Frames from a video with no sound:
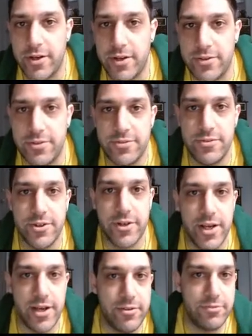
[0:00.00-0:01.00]
Because you're
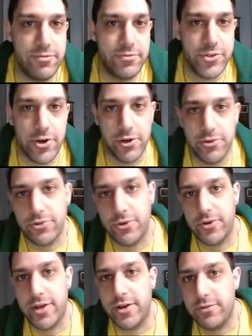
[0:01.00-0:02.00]
going to have Sharks
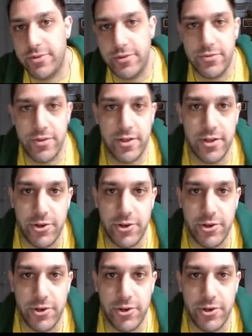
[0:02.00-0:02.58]
throwing out 50,